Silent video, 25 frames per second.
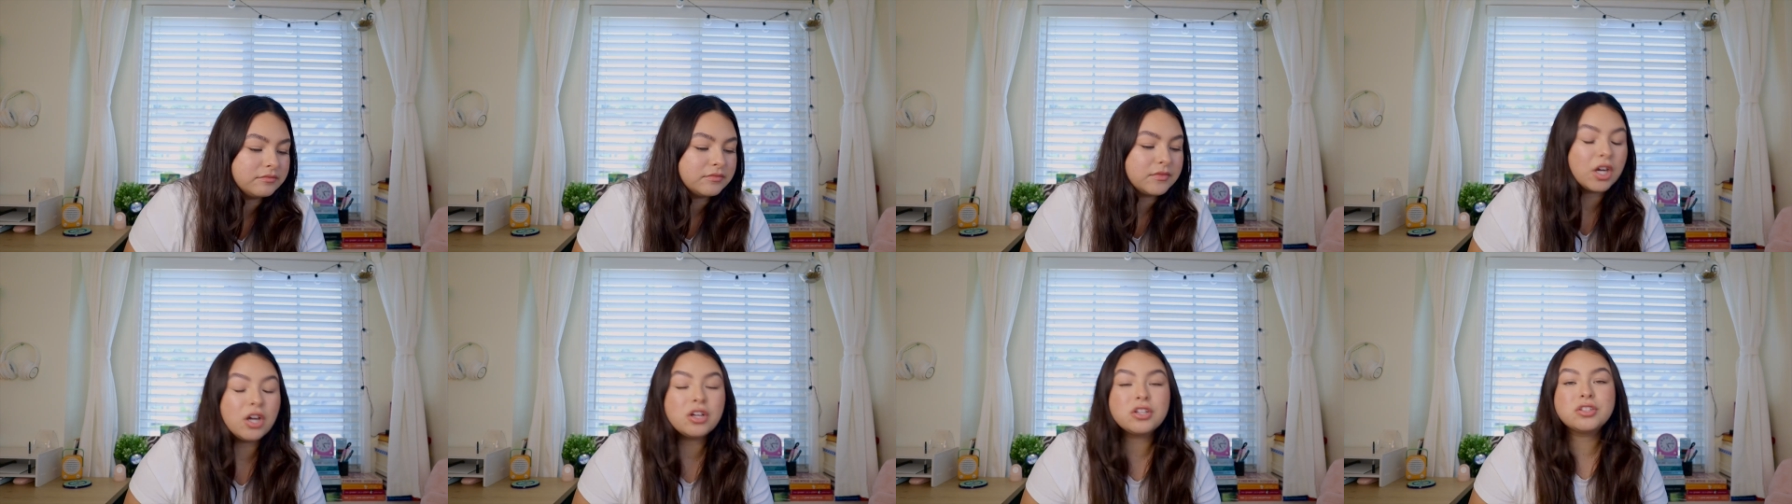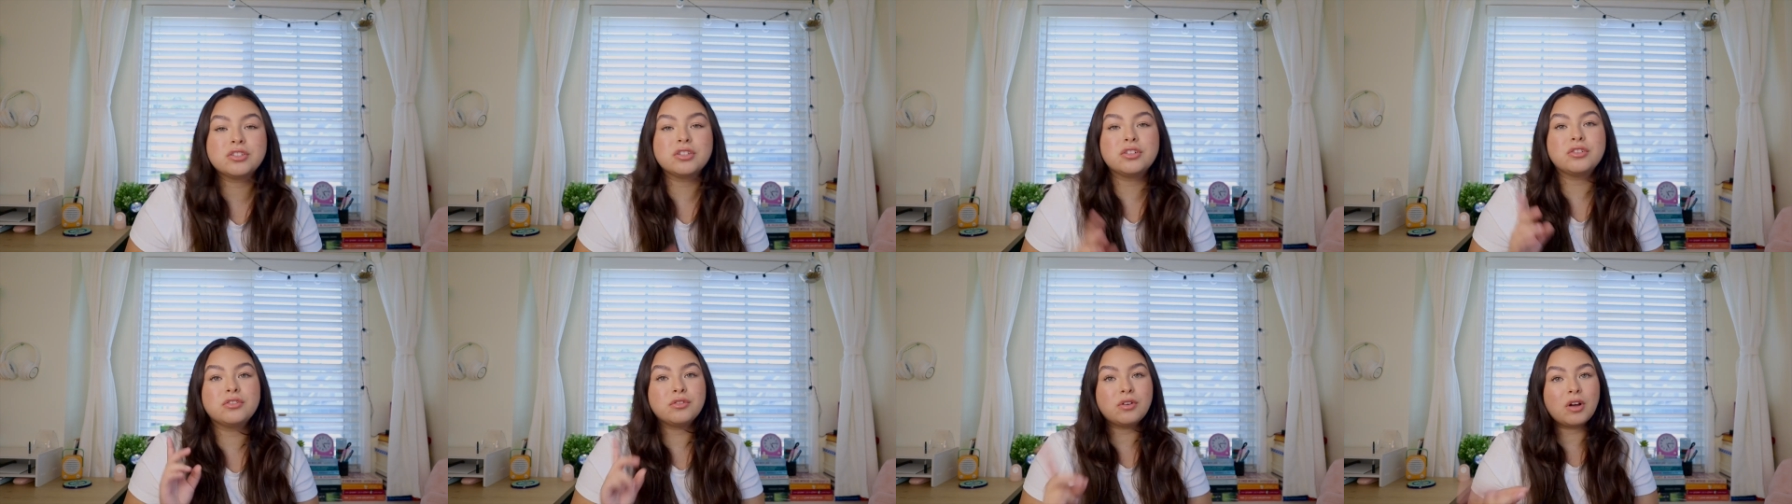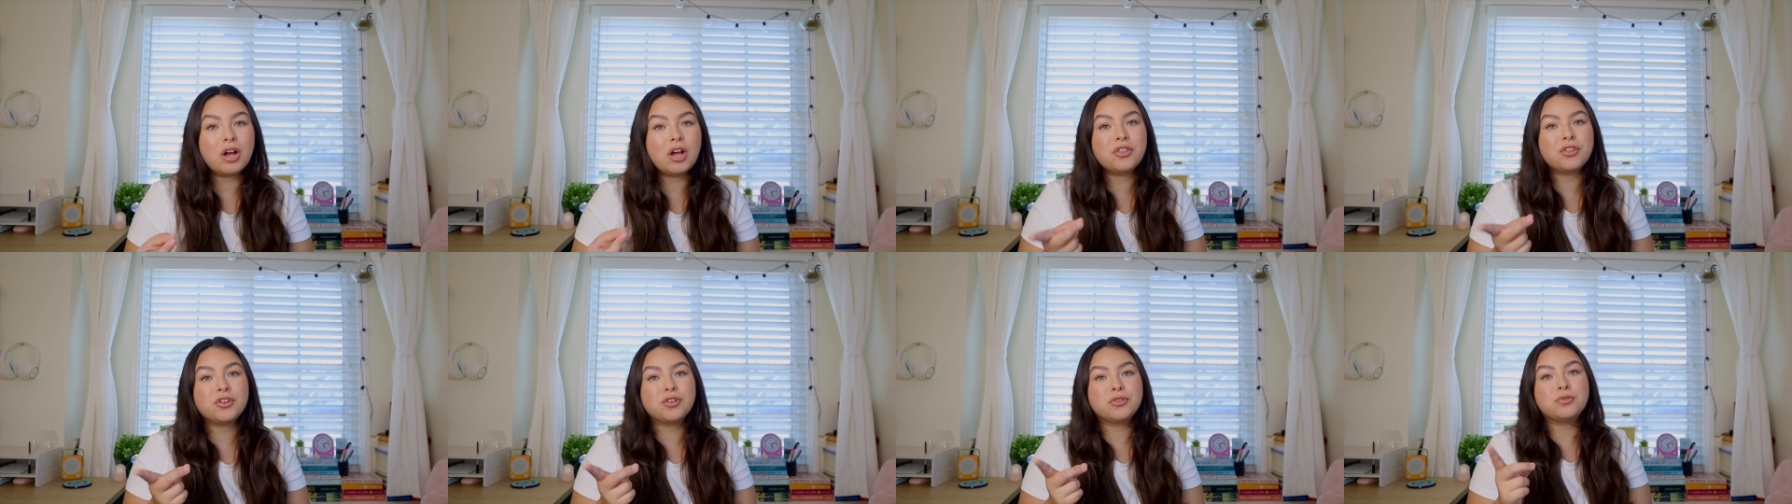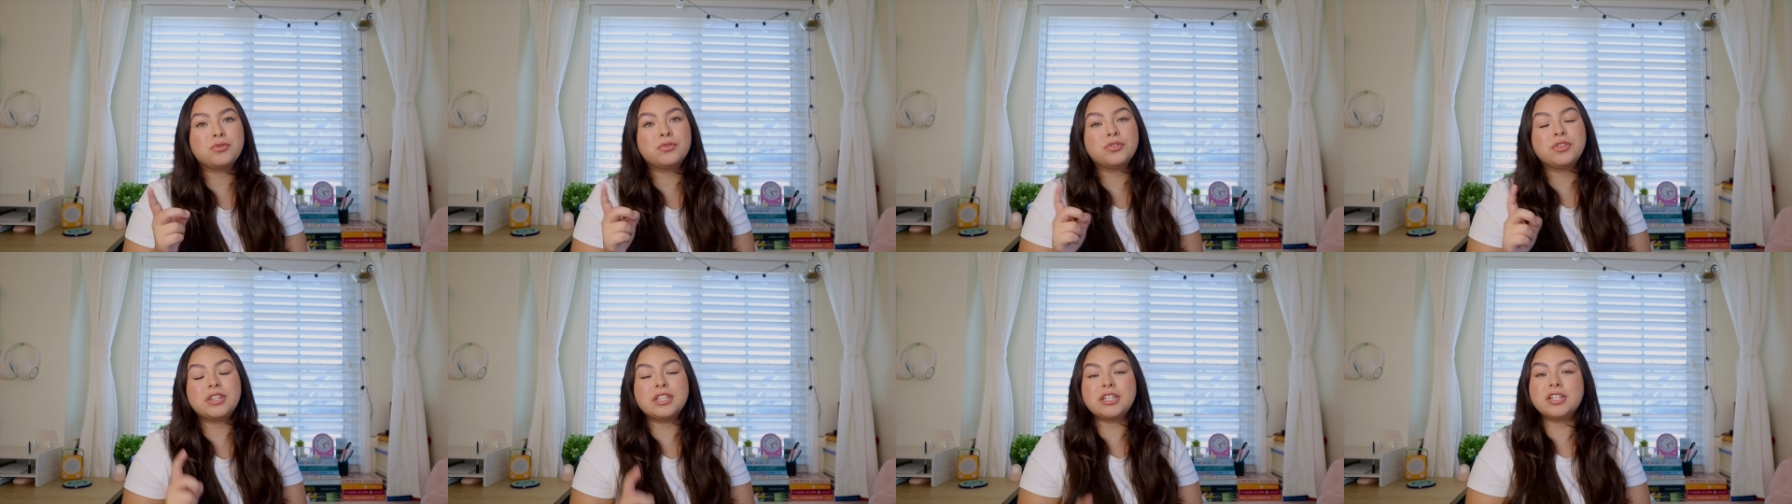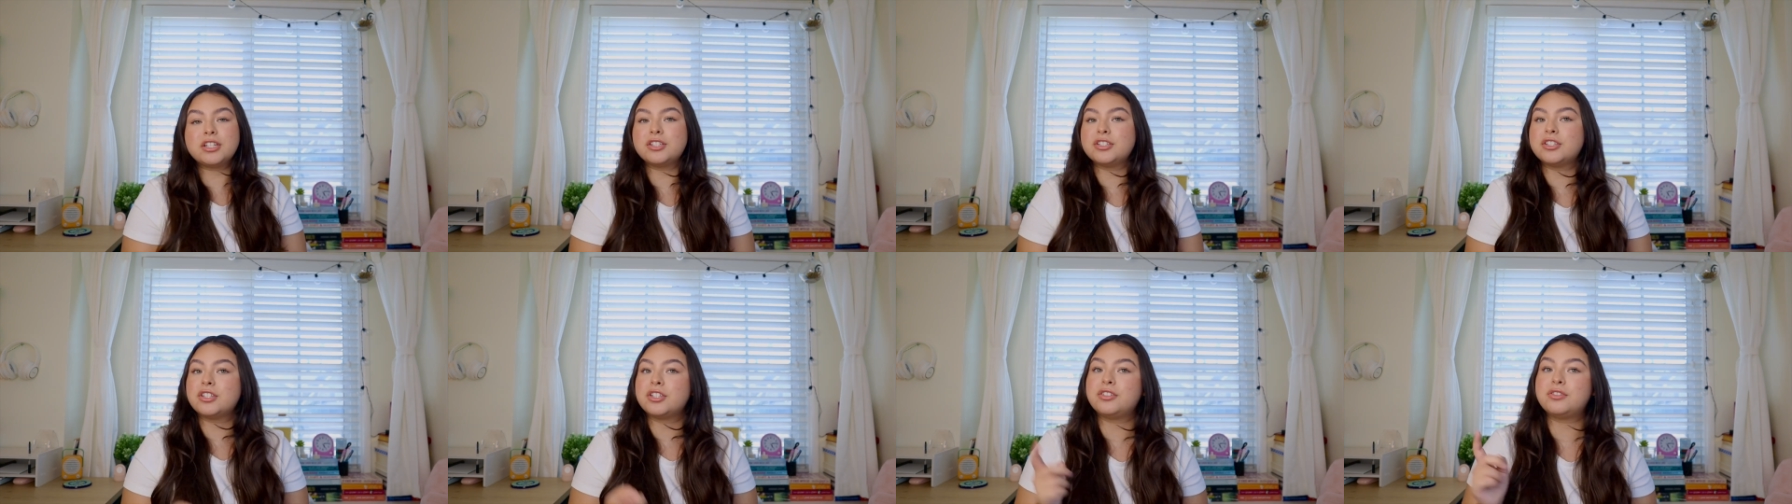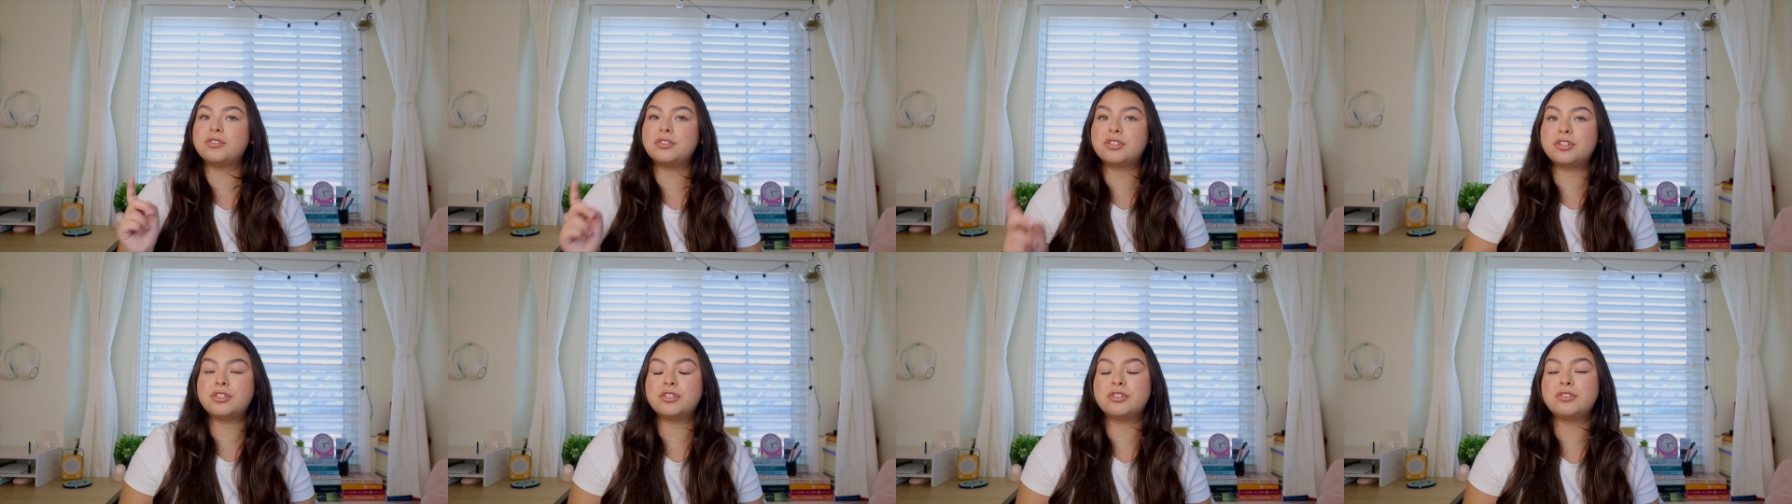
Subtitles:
Also, other cool things you could